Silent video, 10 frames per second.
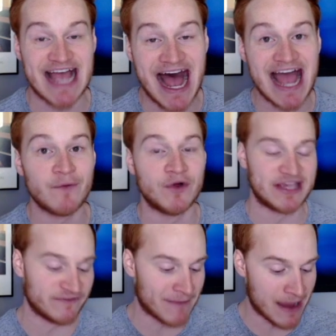I will
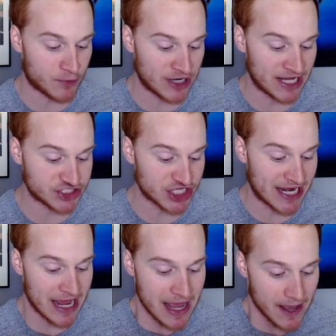give my
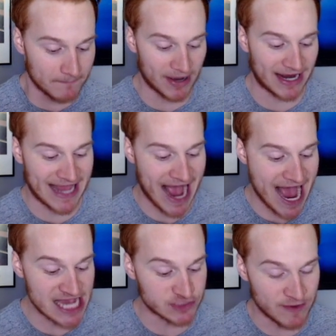prediction, but
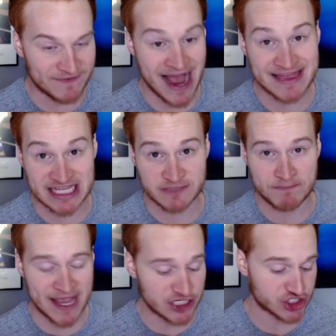guys, we've got this
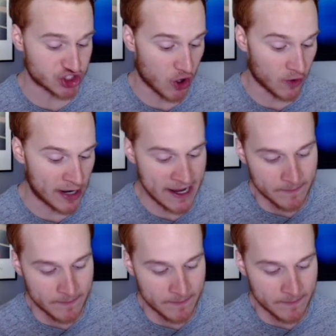big story.